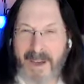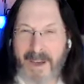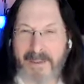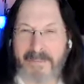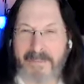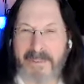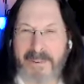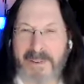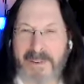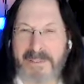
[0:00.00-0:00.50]

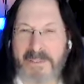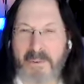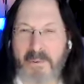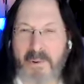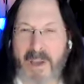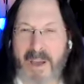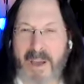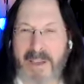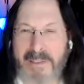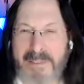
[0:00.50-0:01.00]
Confidence
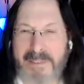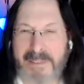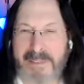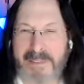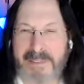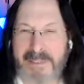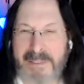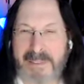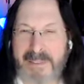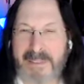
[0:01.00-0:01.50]

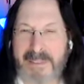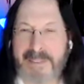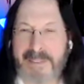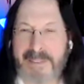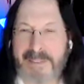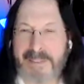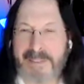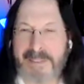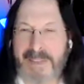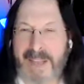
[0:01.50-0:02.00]
arises.
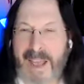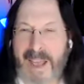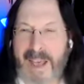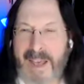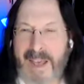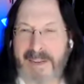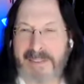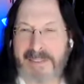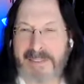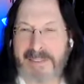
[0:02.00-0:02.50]

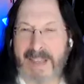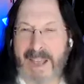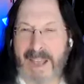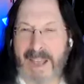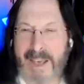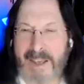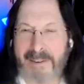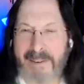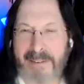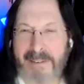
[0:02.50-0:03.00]
Sad,
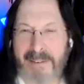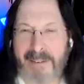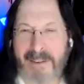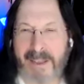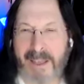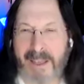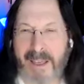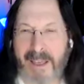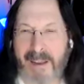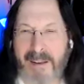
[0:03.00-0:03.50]
sad
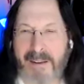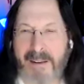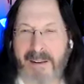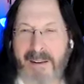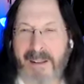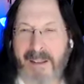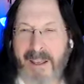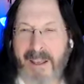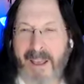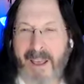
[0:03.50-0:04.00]

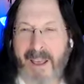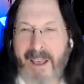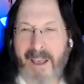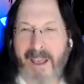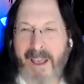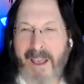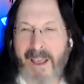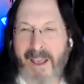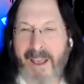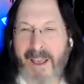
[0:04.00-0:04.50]
again.
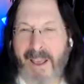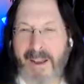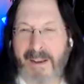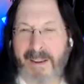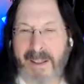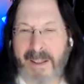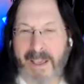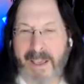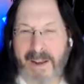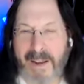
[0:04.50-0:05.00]
And
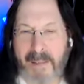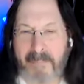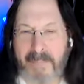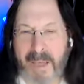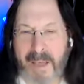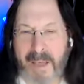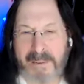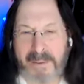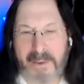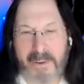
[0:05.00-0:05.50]
again, I'm
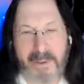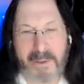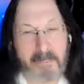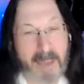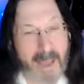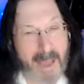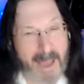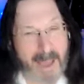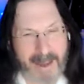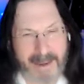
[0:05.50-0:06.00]
not doing
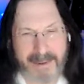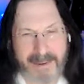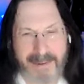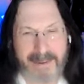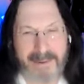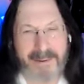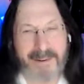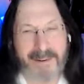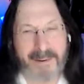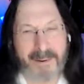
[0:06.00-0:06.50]
bad.
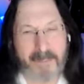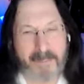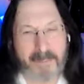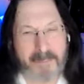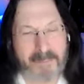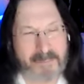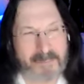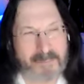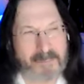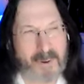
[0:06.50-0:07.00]

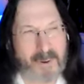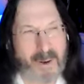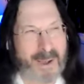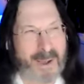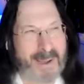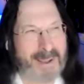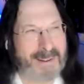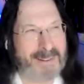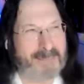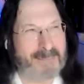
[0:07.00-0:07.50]

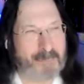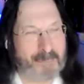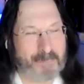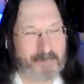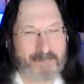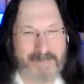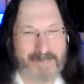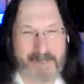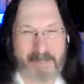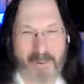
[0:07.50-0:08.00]
Pride,
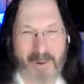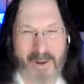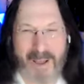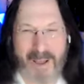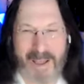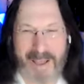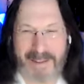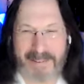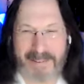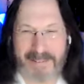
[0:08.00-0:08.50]

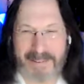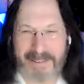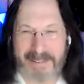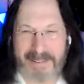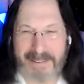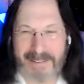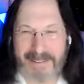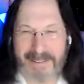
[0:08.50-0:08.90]
pride,